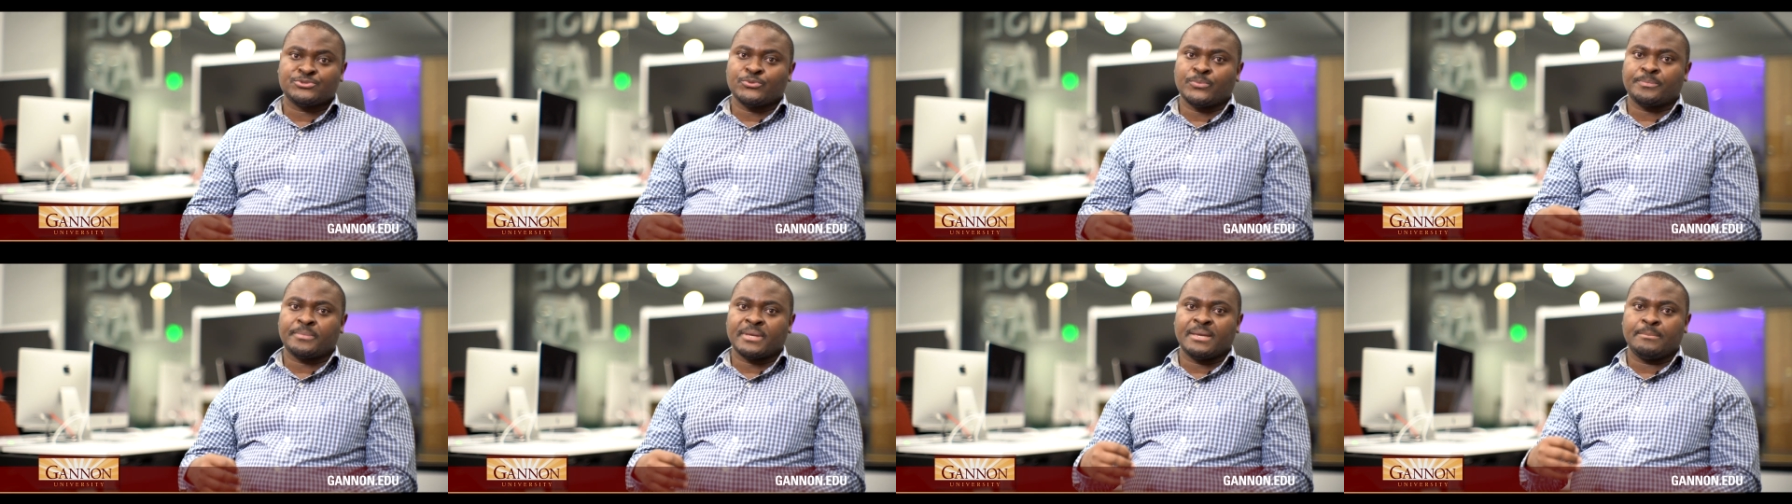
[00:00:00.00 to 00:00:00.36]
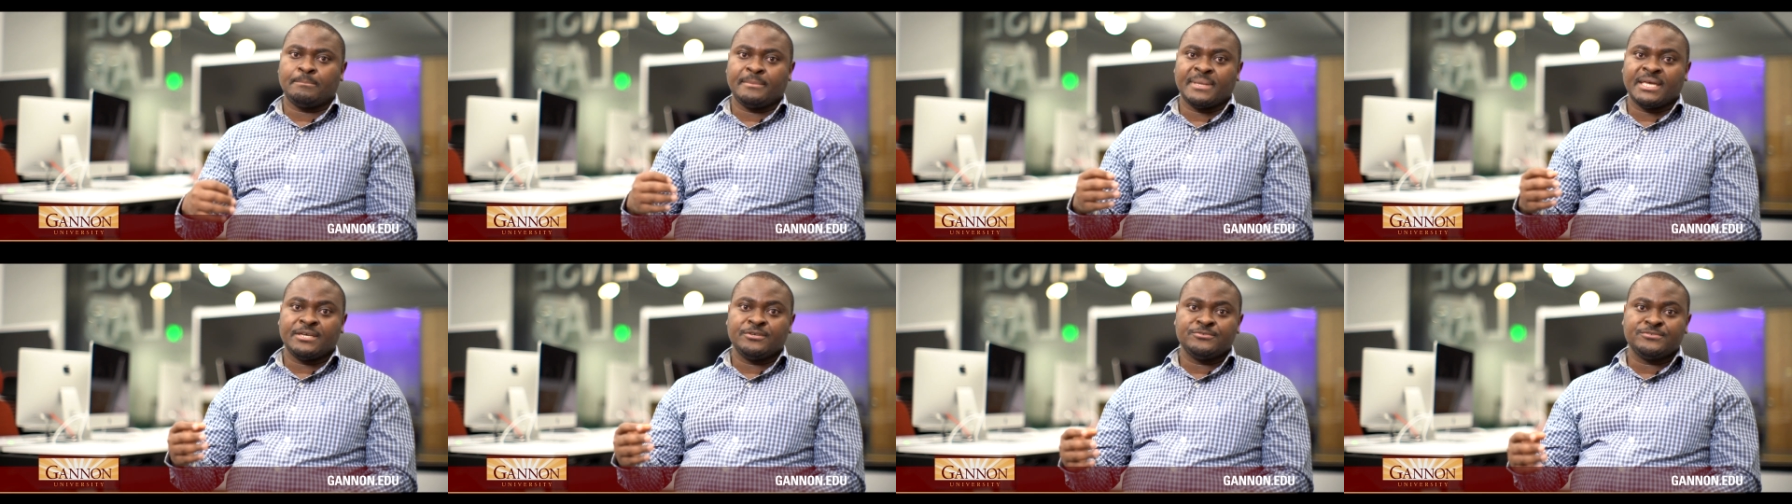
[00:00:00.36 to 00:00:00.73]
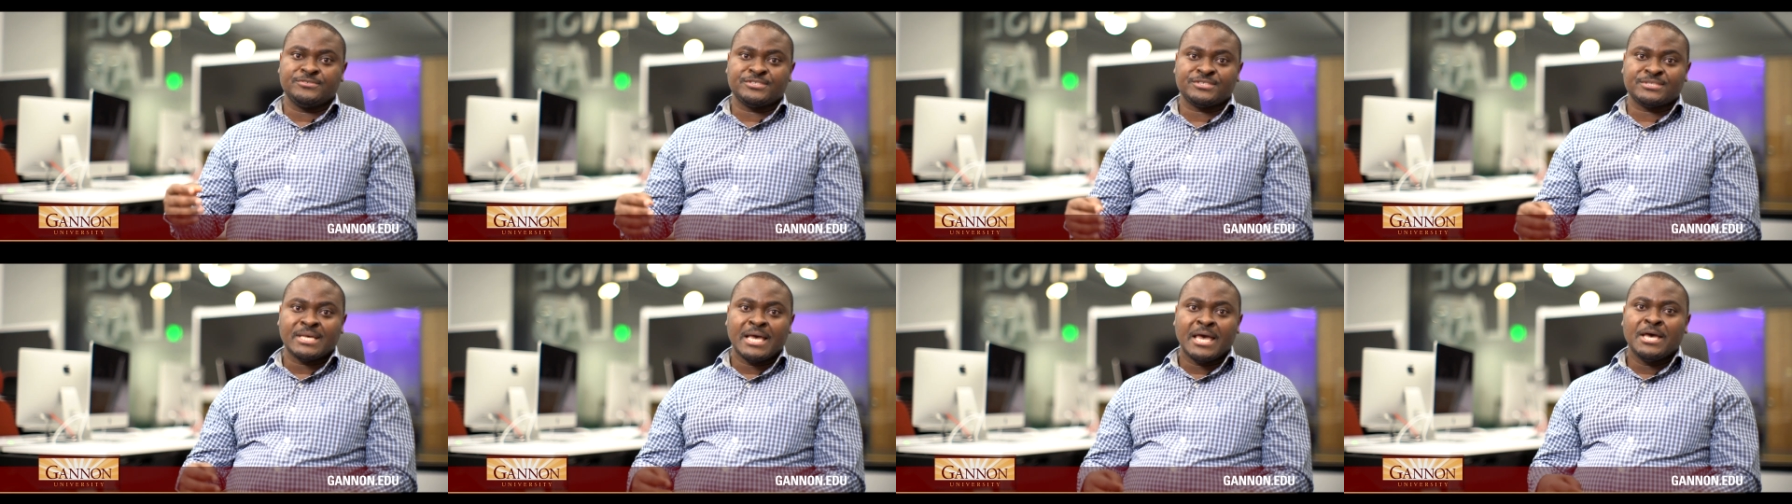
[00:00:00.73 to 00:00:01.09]
to pay
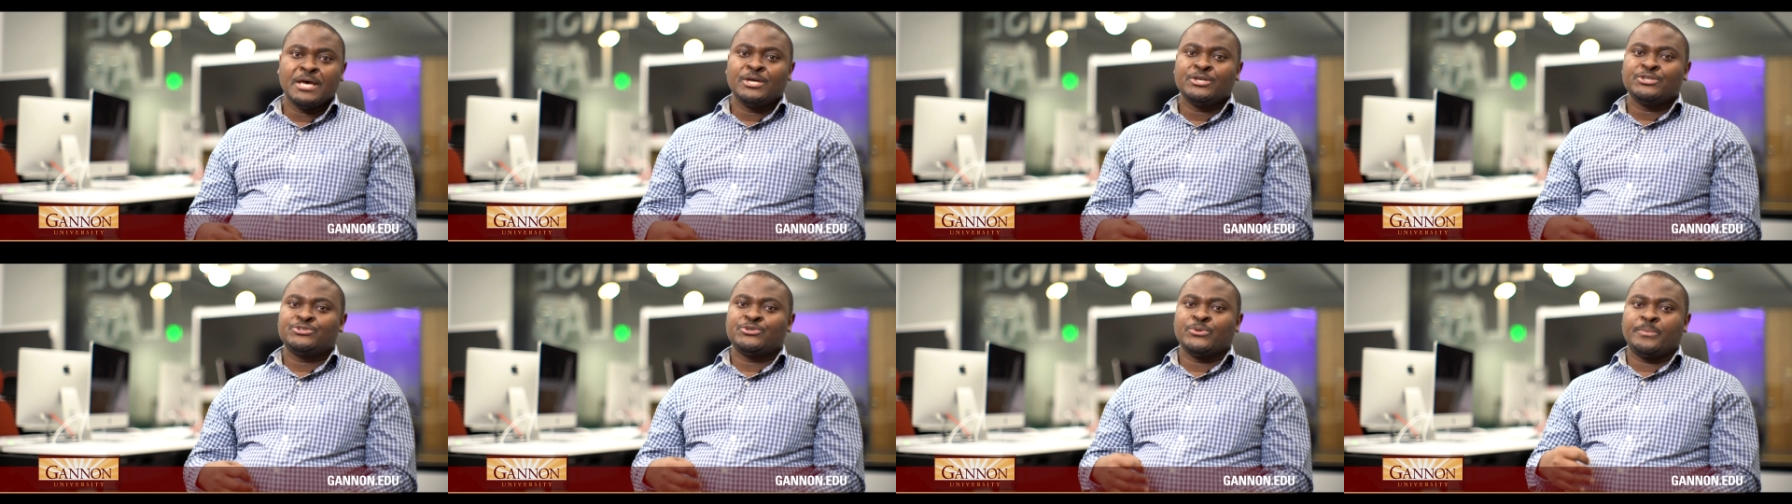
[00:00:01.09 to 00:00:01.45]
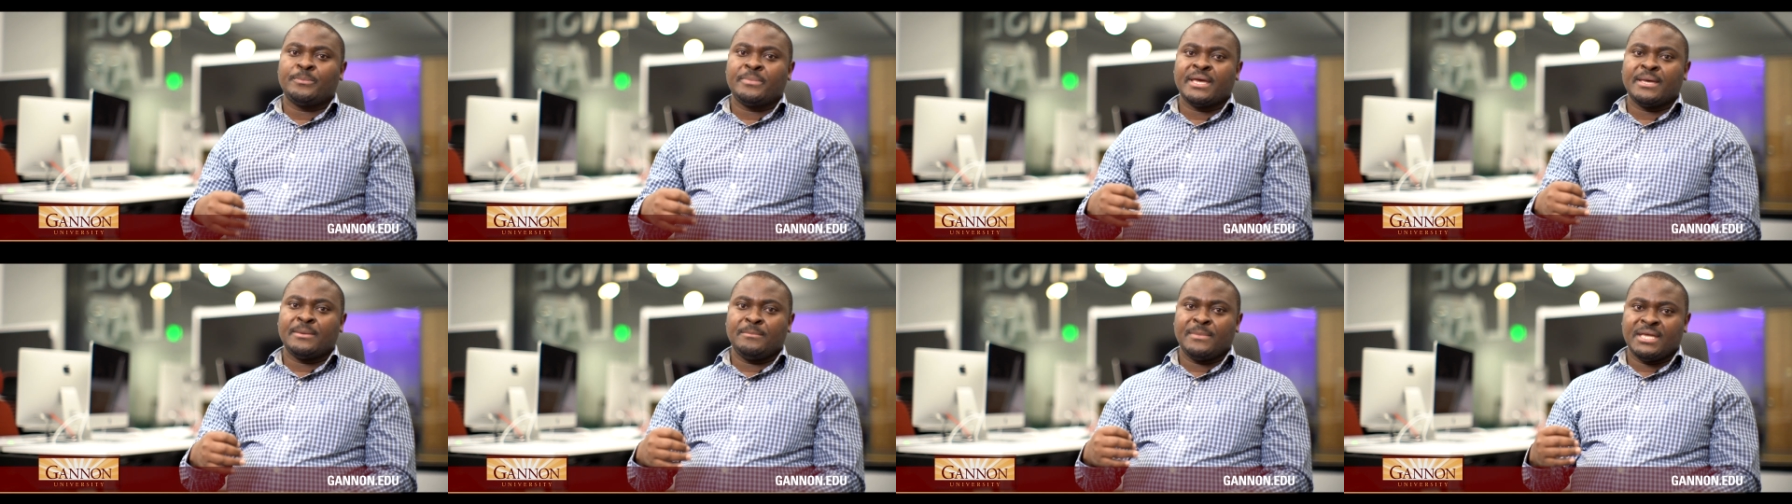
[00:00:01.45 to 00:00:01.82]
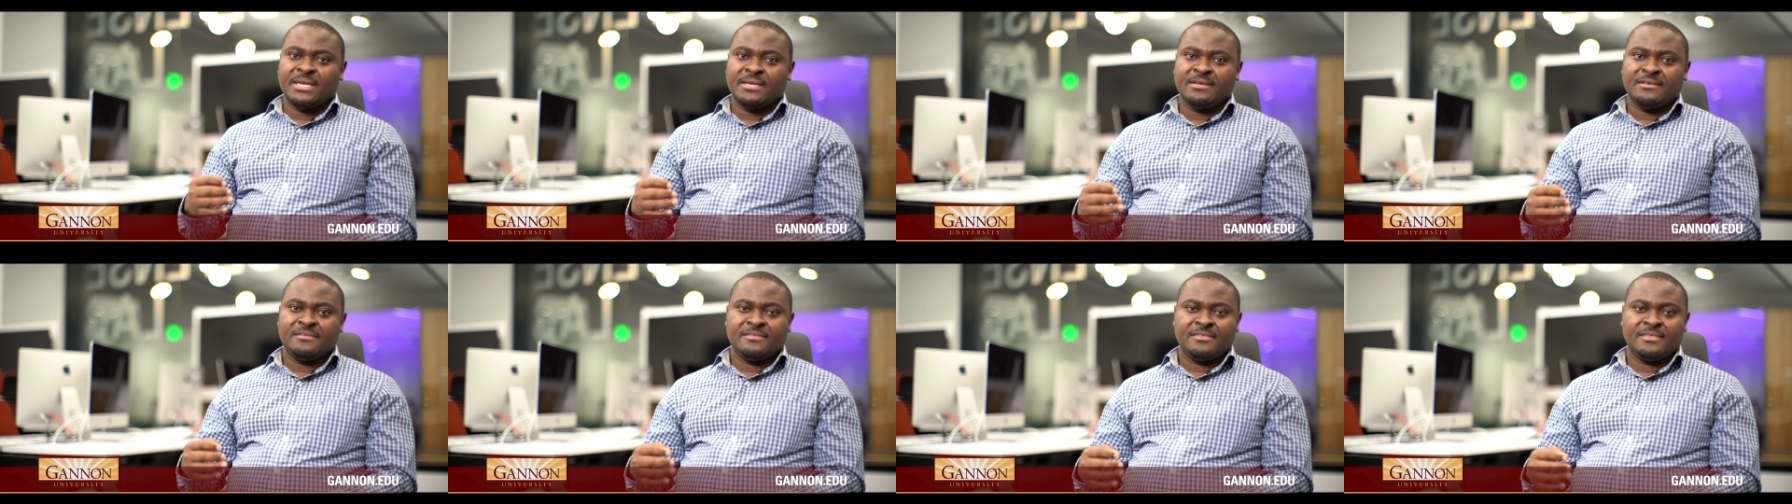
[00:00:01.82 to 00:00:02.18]
bills, to pay
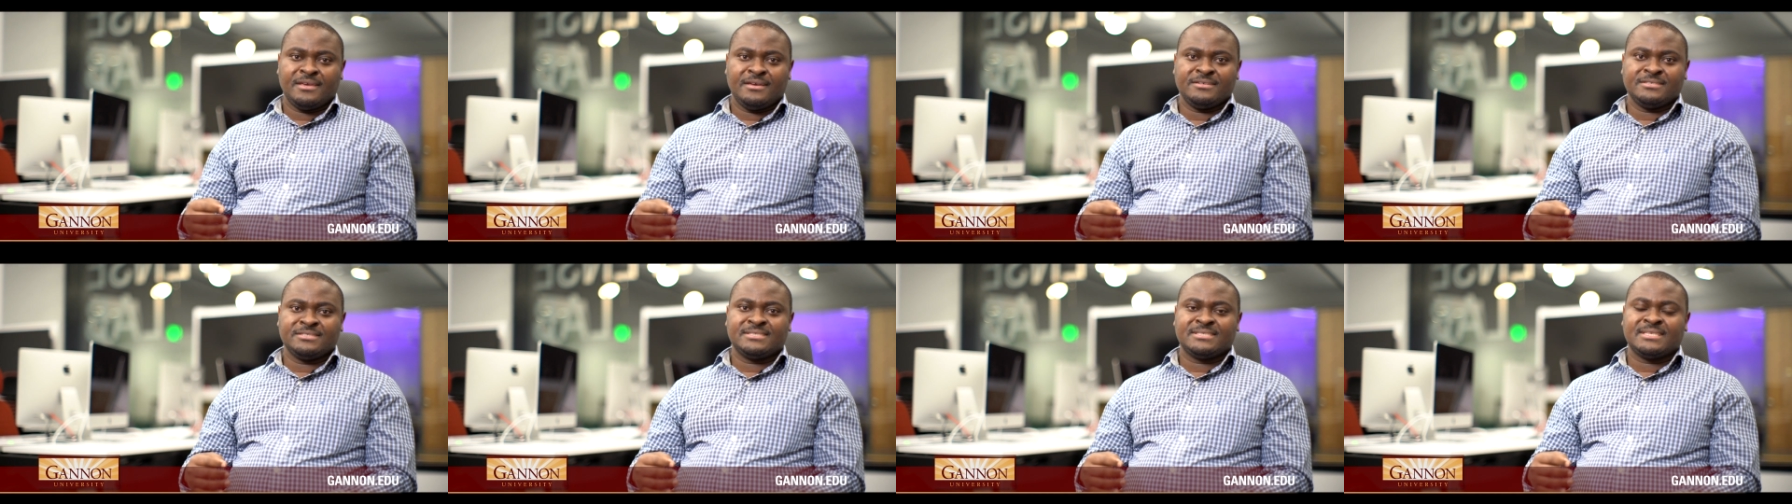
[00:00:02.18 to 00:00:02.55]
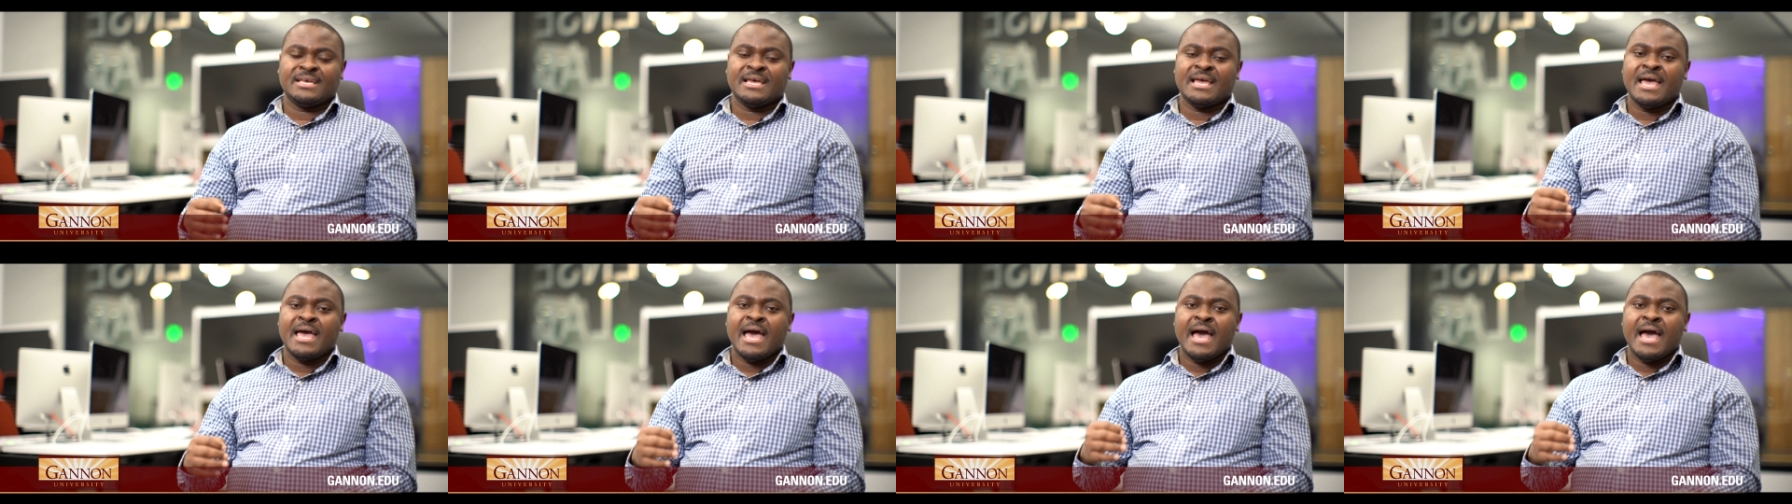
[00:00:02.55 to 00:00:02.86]
many things.